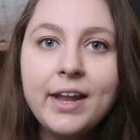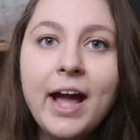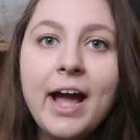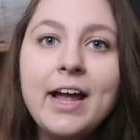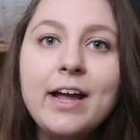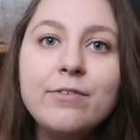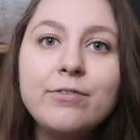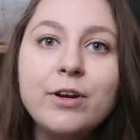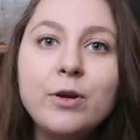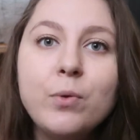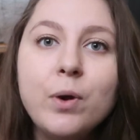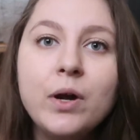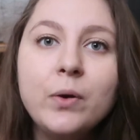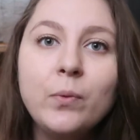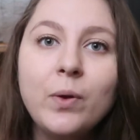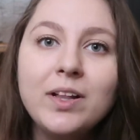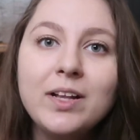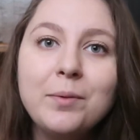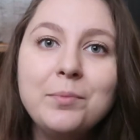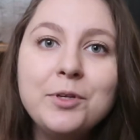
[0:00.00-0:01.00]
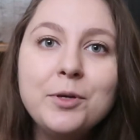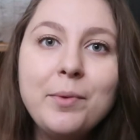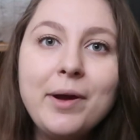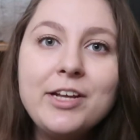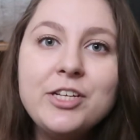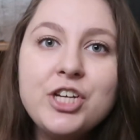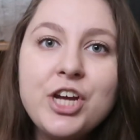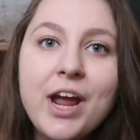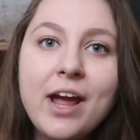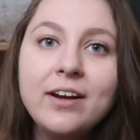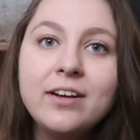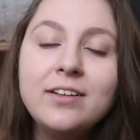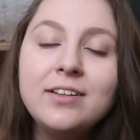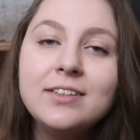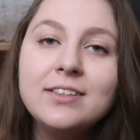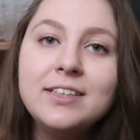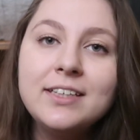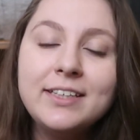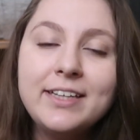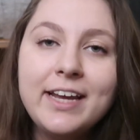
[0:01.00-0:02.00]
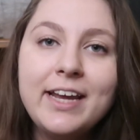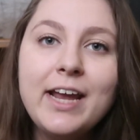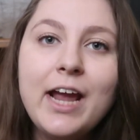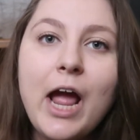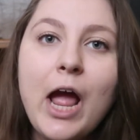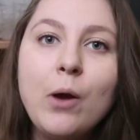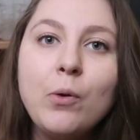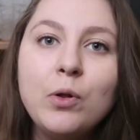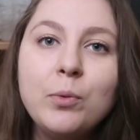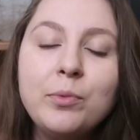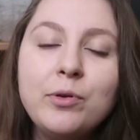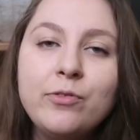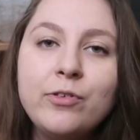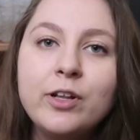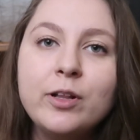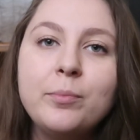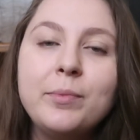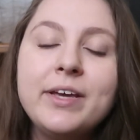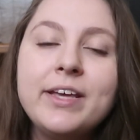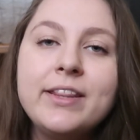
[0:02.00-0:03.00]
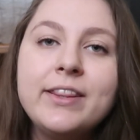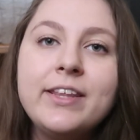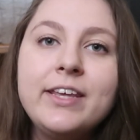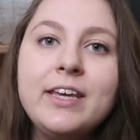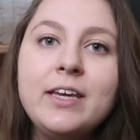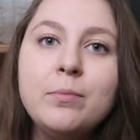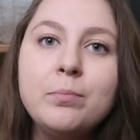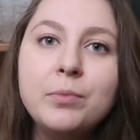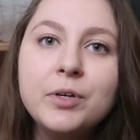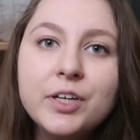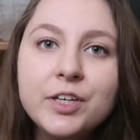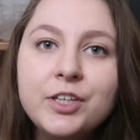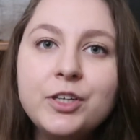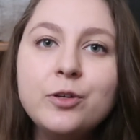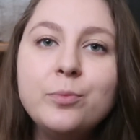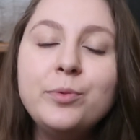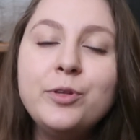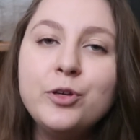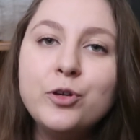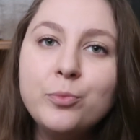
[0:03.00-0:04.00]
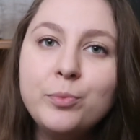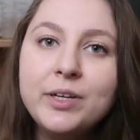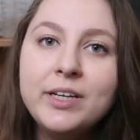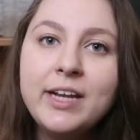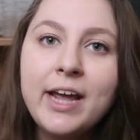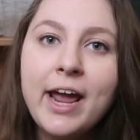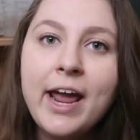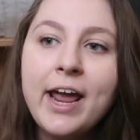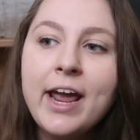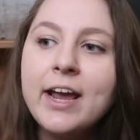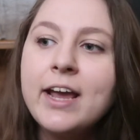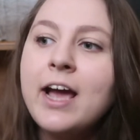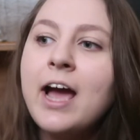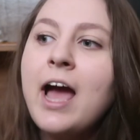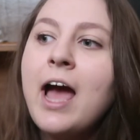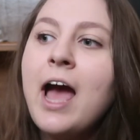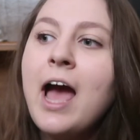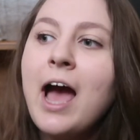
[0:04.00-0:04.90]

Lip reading: Hi everyone, welcome to my channel. Today I will be filming the Booktube Newbie Tag.